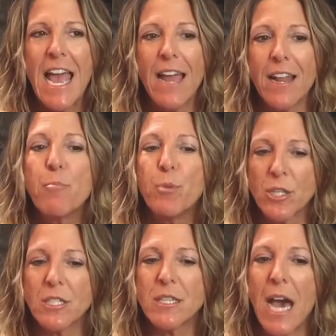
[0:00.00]
and I
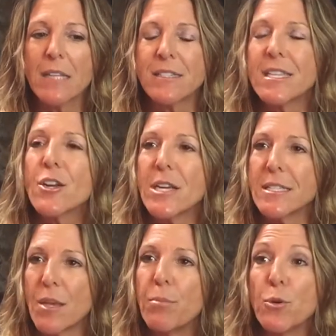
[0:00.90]
booked that
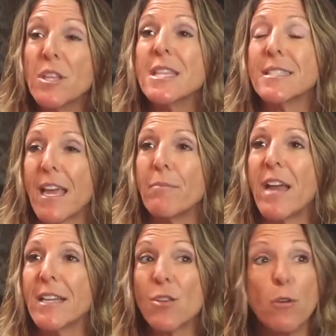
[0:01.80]
series both in the same
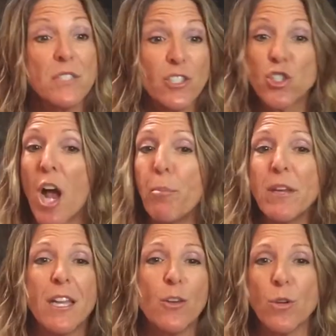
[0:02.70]
day. So I was
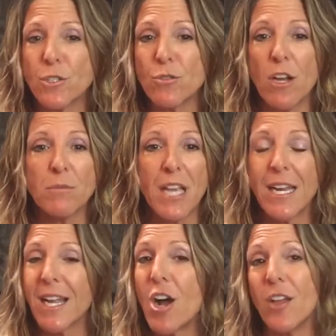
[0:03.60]
shopping in Nordstrom's
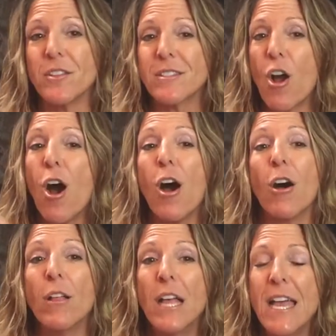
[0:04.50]
and I got this
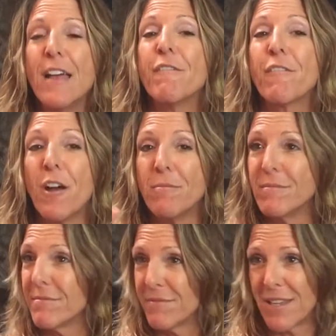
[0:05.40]
call
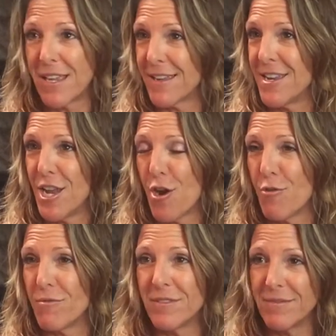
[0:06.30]
from, you
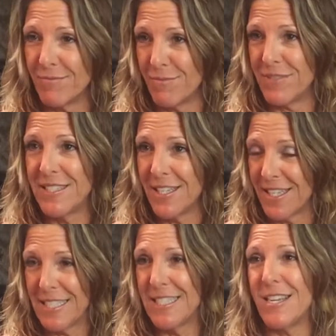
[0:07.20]
know,
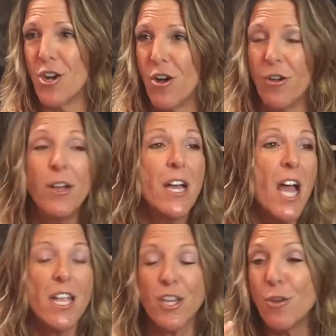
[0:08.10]
Celia Siegel
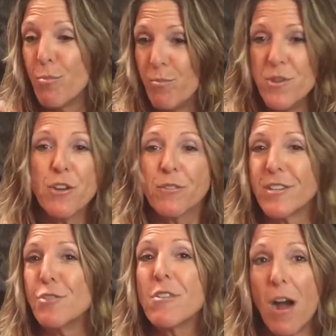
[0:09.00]
you you
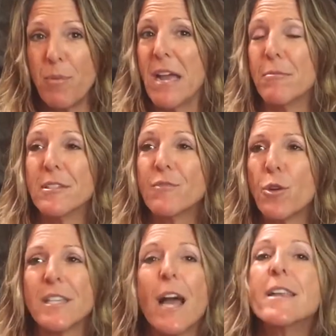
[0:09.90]
you got Pamela's
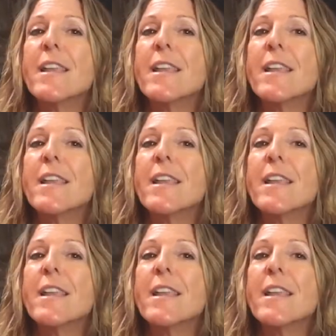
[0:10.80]
voice. I